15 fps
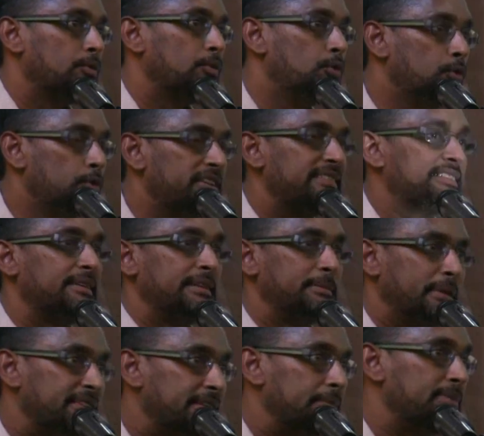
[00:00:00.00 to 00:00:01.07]
who is the
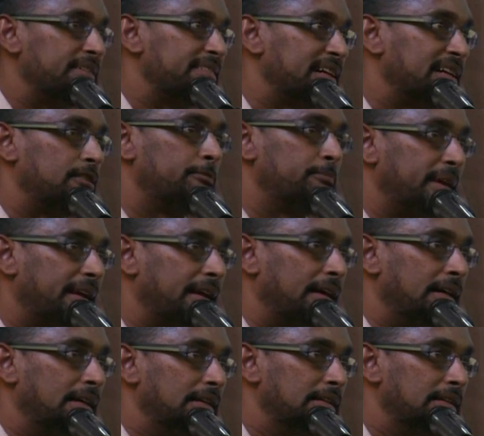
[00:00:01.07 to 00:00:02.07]
Menteri Besar of Perak.